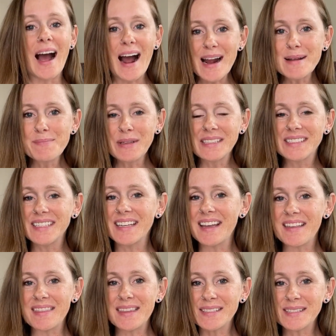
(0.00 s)
I am Lindsay.
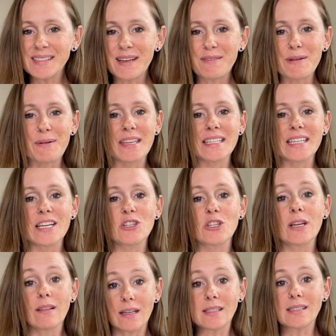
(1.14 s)
This is Loving with
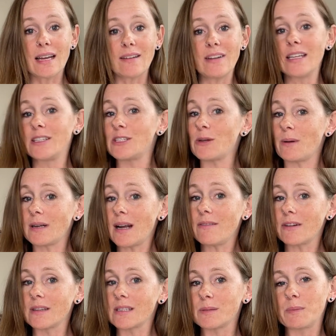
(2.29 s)
Intention. Let's dive in to
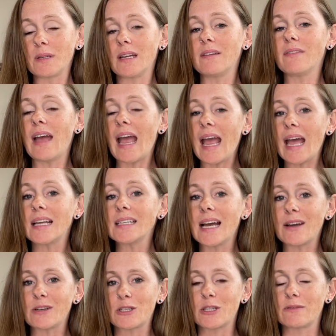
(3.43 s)
uncover this belief and
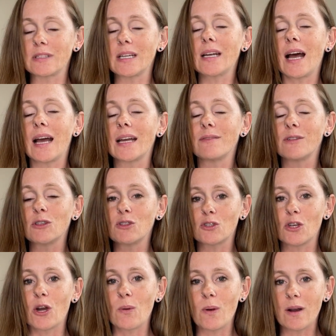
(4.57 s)
how to shift it. I have
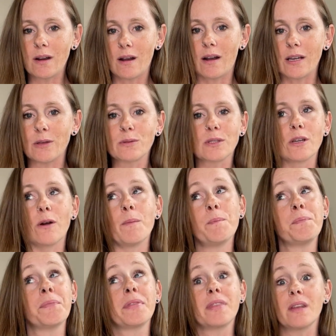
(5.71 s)
so got you. So
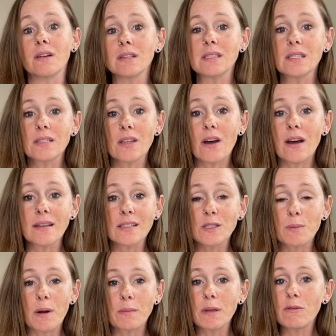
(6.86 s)
there is this thought that's
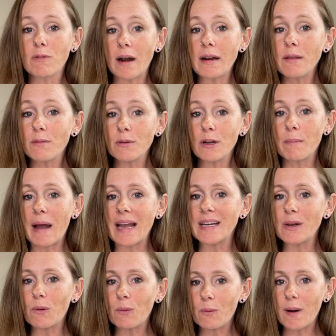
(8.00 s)
probably running through your mind
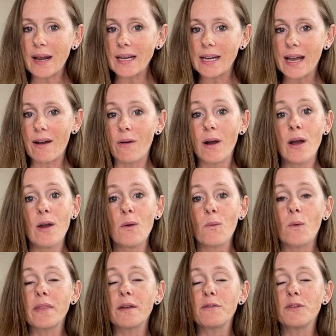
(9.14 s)
right now,
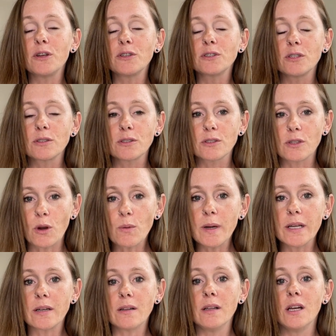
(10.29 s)
one that feels so
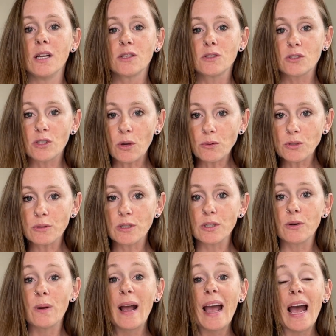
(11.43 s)
real, so
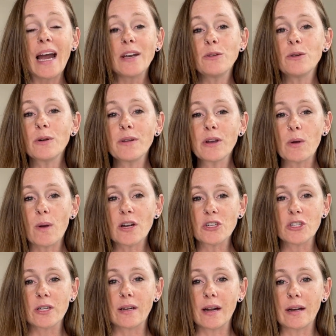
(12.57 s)
true, and you don't even
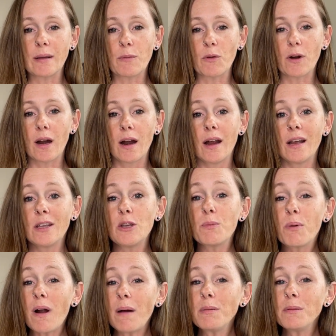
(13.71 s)
question it anymore. You
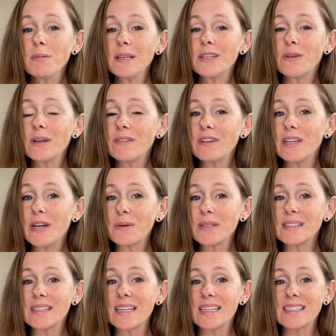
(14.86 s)
probably don't even
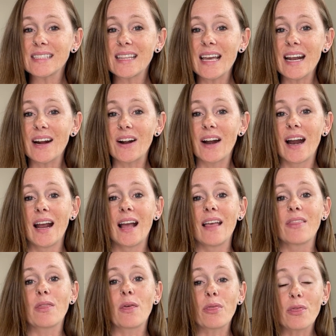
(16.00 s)
notice that it's there.
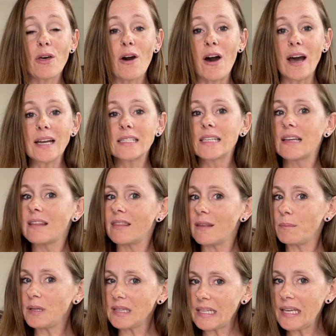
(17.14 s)
The thought, the
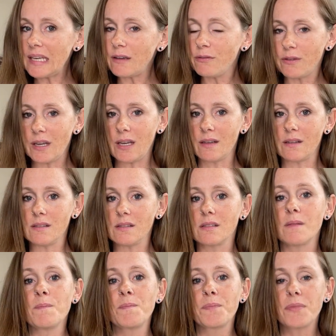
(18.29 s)
belief is,
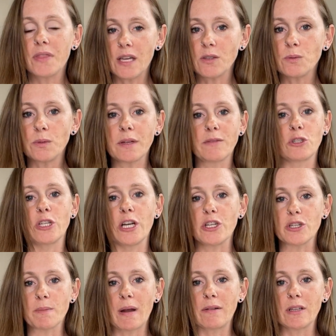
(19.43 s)
things will never change
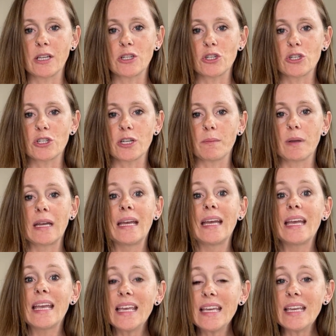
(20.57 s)
in my relationship.
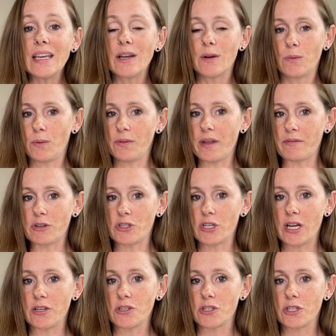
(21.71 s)
He will never
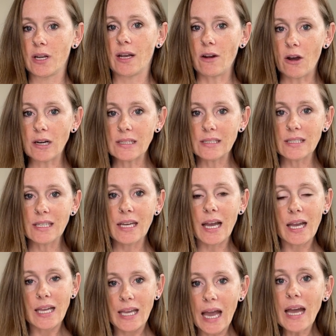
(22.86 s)
change. And honestly,
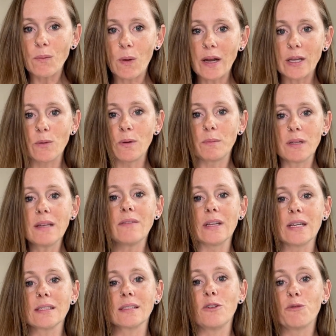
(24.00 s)
I get why you would believe
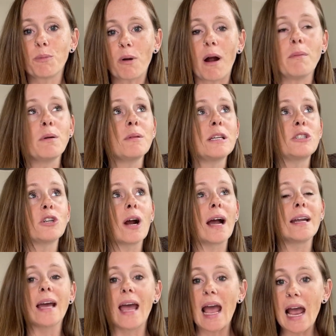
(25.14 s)
this. You've probably
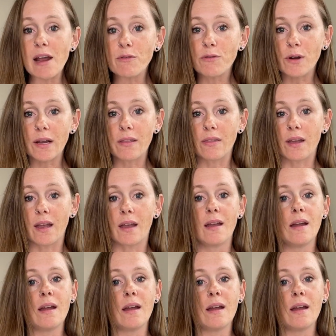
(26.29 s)
tried everything.